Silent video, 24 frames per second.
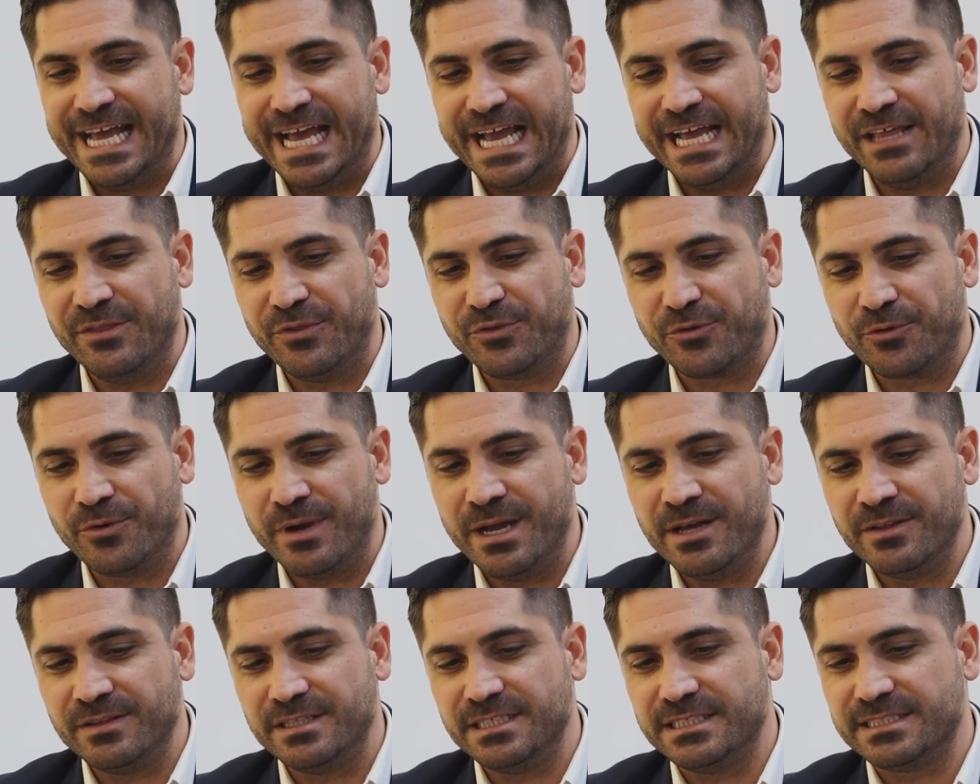And
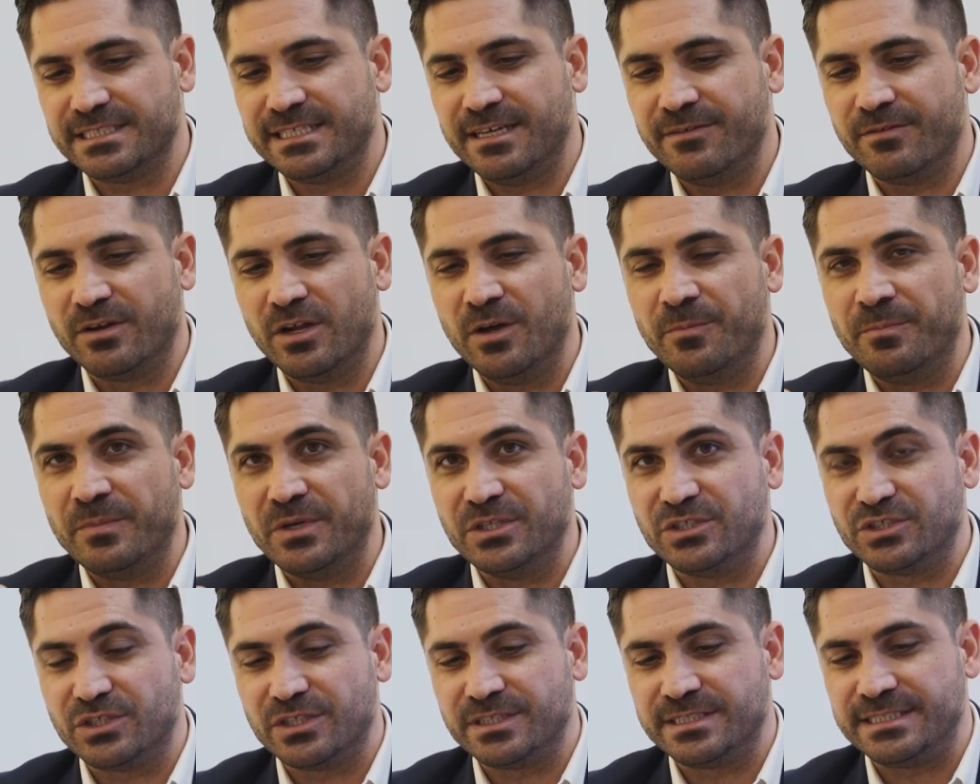throughout these
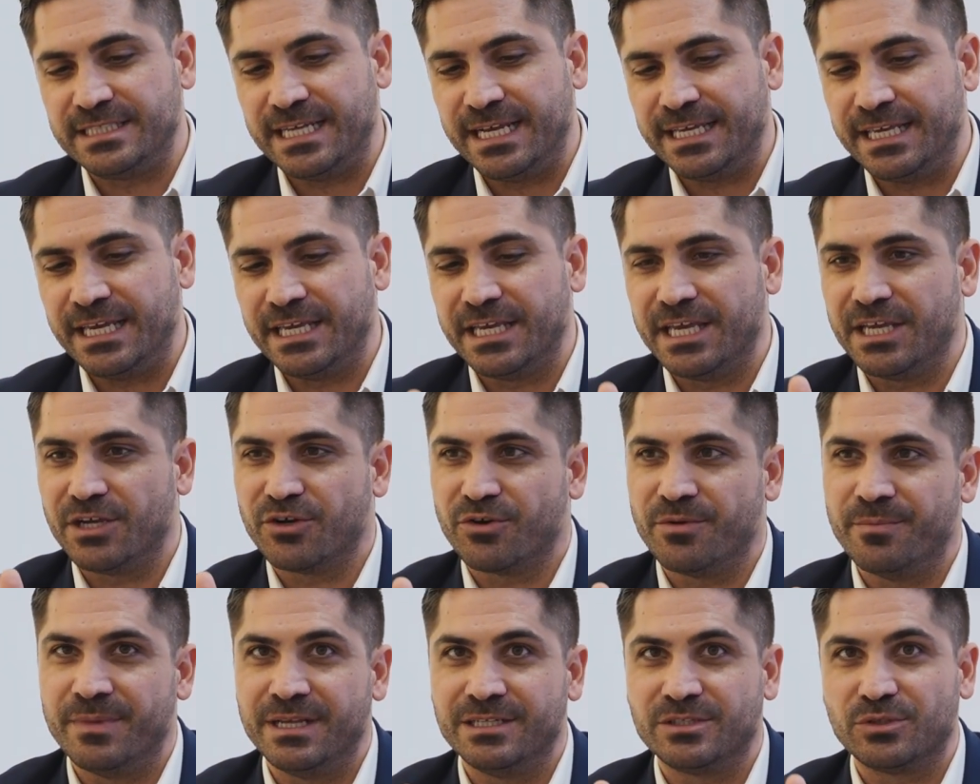developments, just taking
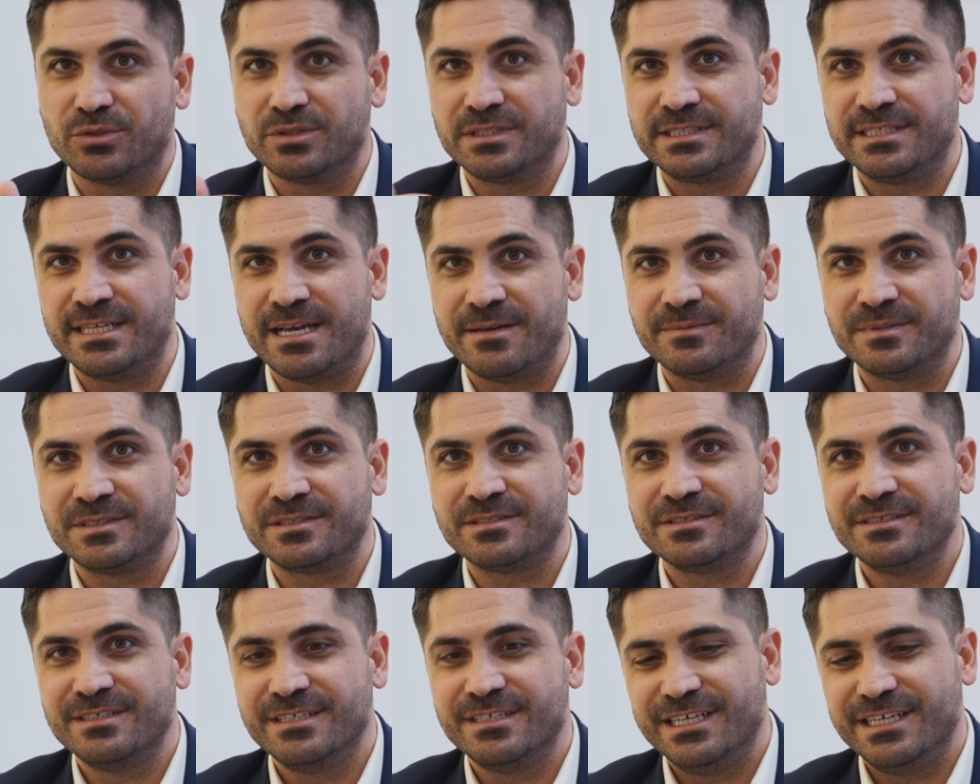incremental steps.
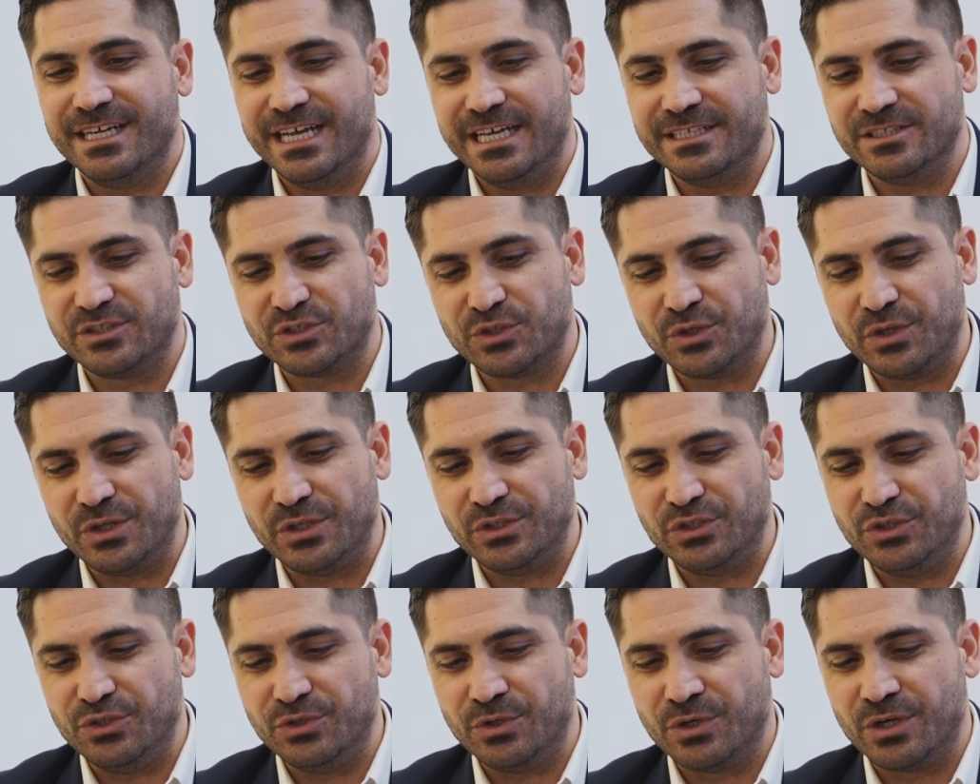And so
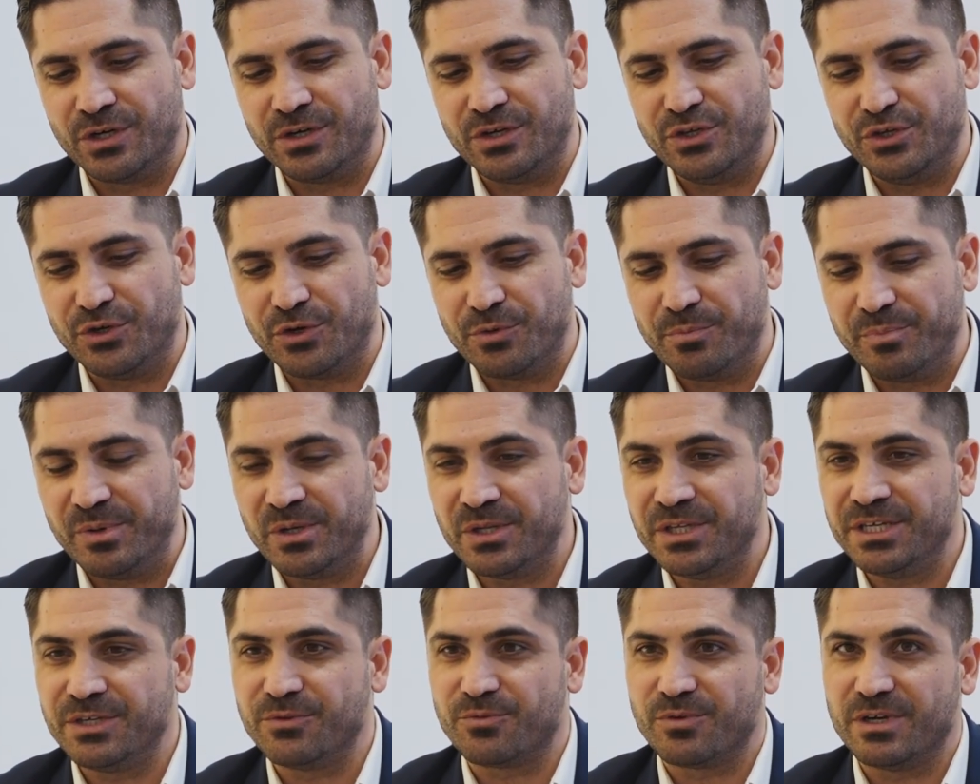that you're
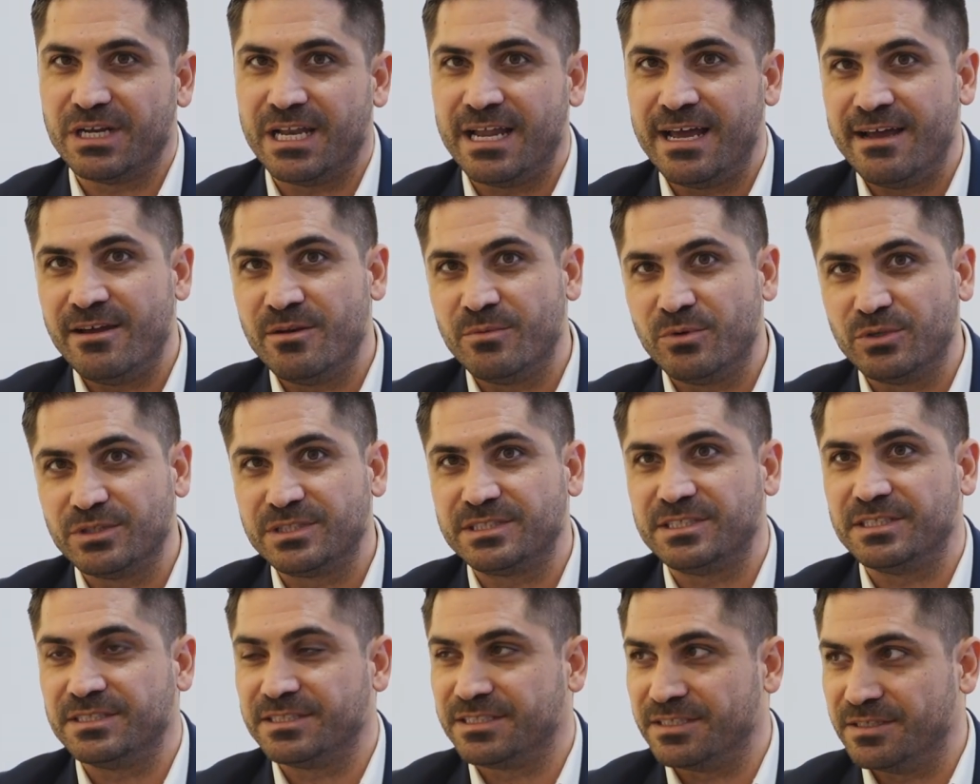building reliable
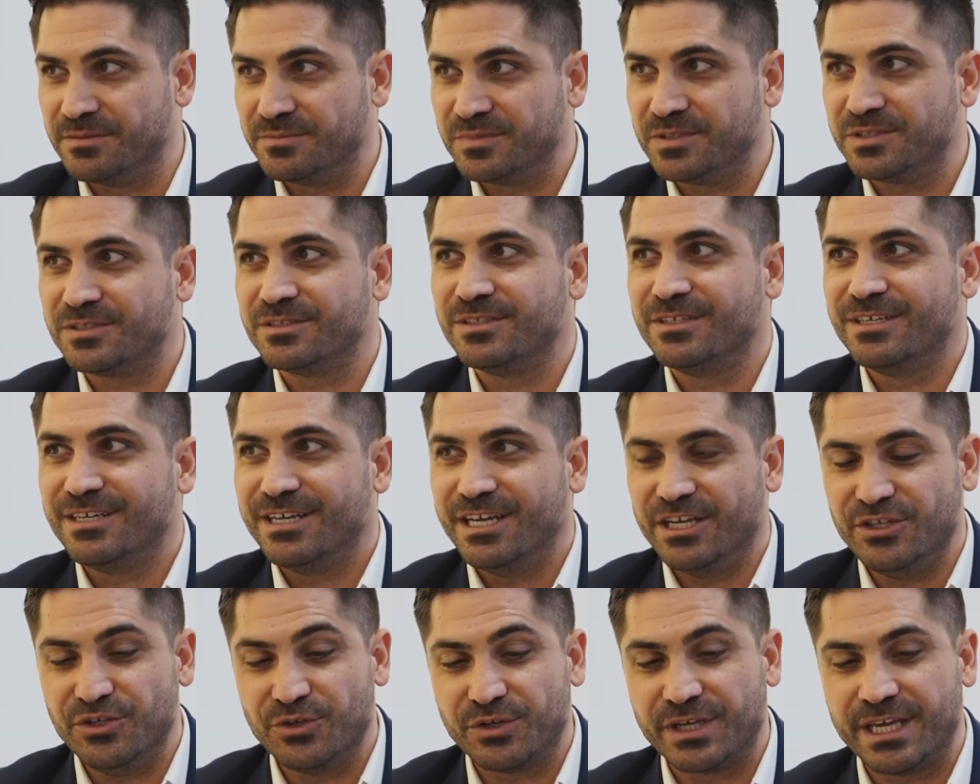systems
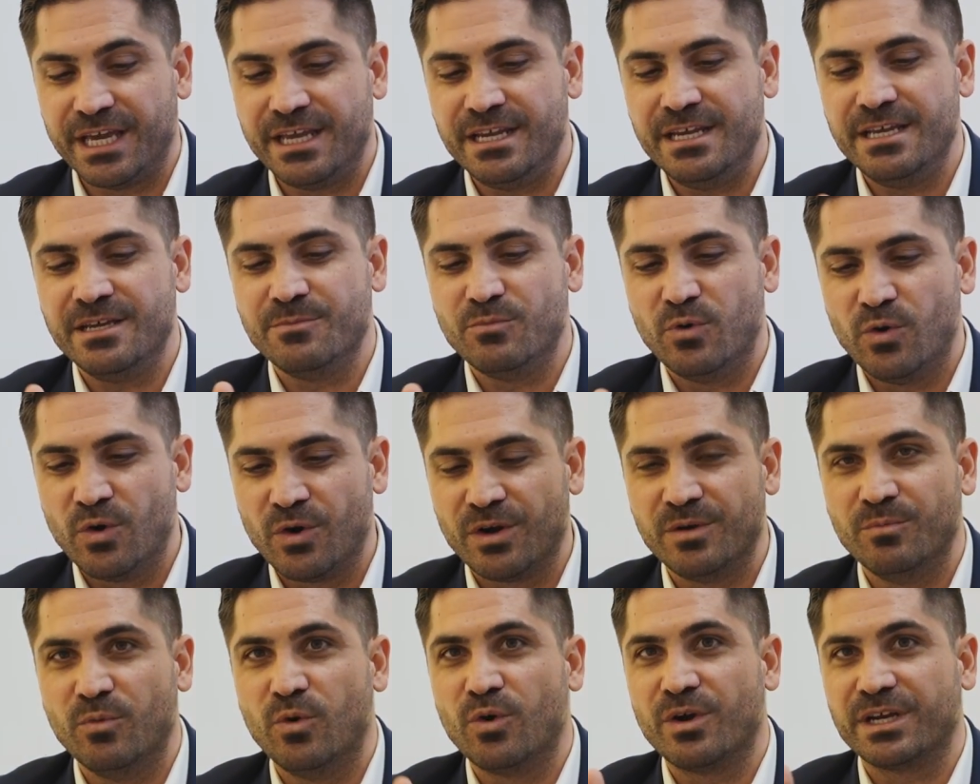and you're gaining
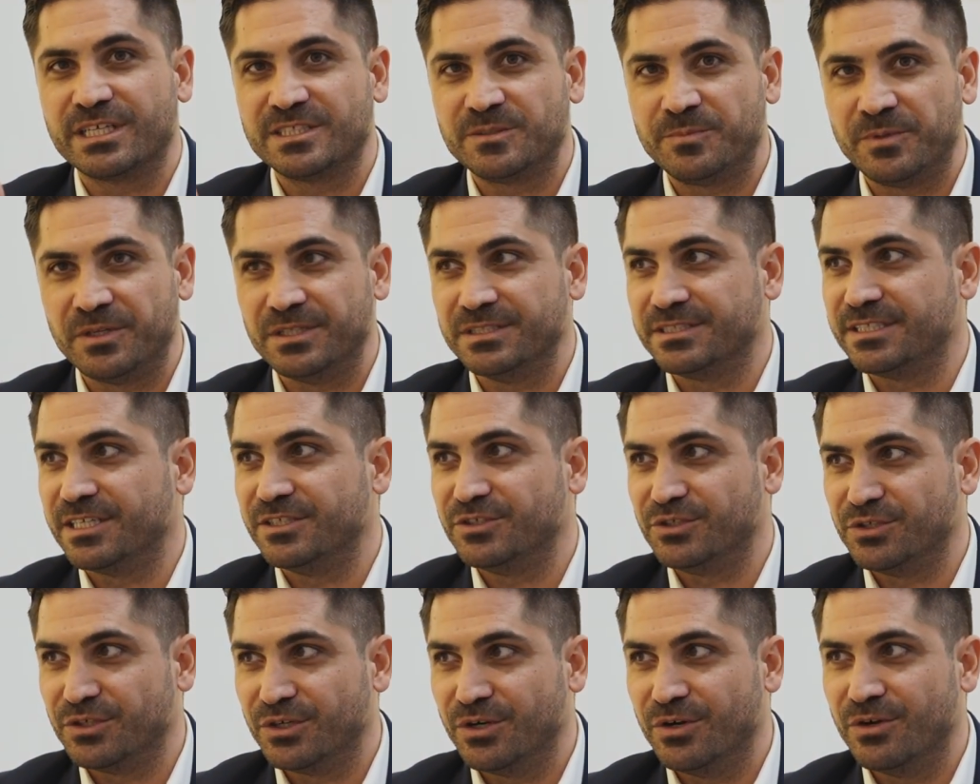more and more experience
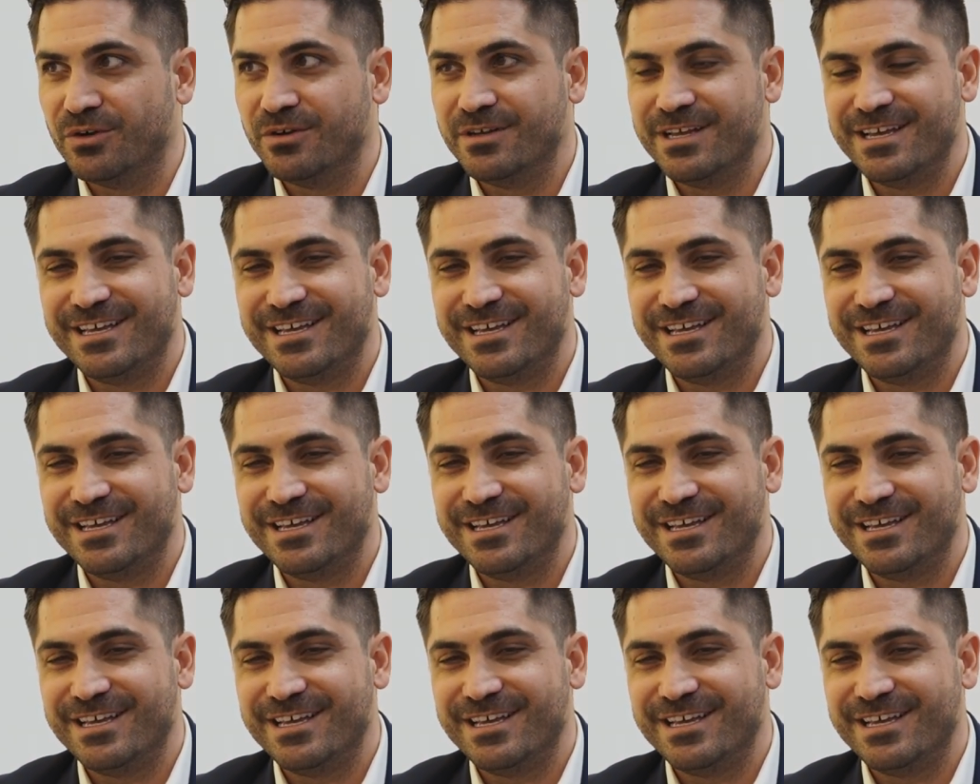as you go.